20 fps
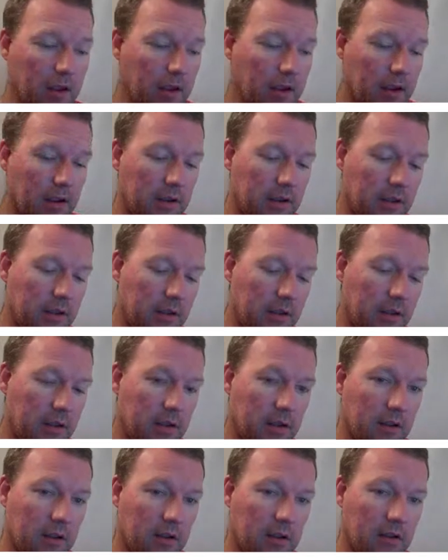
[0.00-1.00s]
and
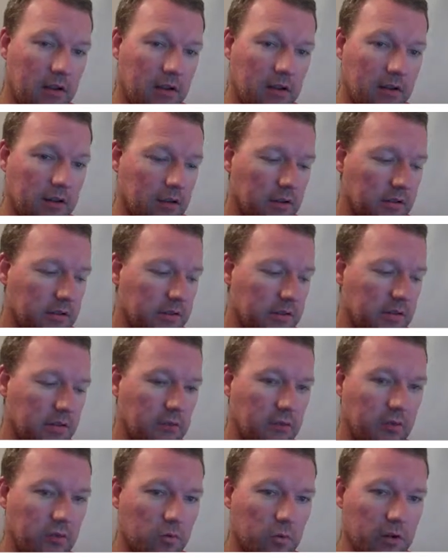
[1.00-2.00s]
then let's
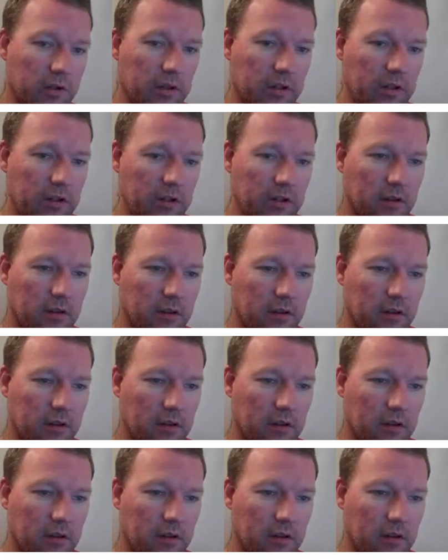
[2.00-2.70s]
do 20,